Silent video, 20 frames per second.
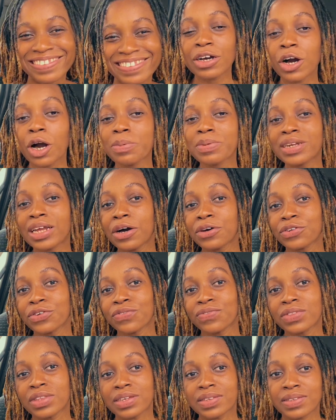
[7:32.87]
Coming out
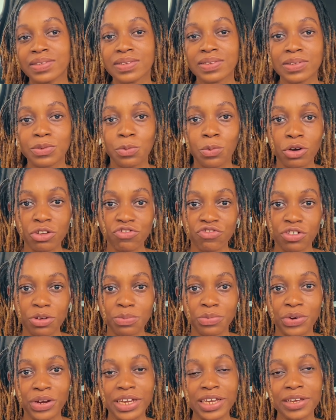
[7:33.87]
of this
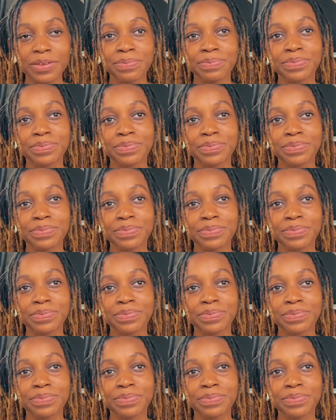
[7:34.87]
washroom, right?